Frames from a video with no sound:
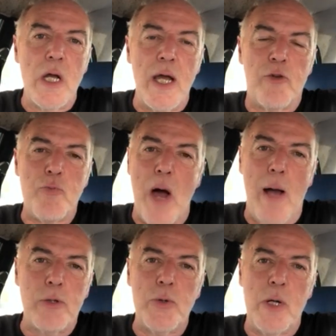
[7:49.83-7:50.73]
It's
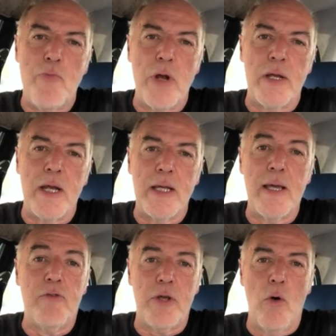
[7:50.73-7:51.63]
absolutely brilliant, and it
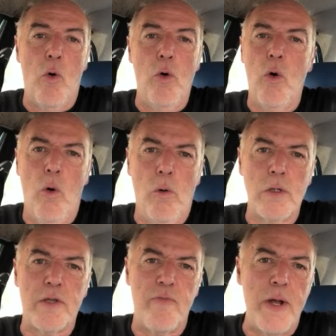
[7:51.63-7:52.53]
gives you a whole
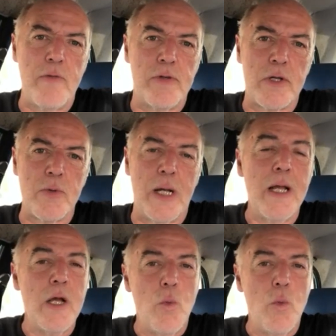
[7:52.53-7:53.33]
host of benefits as well,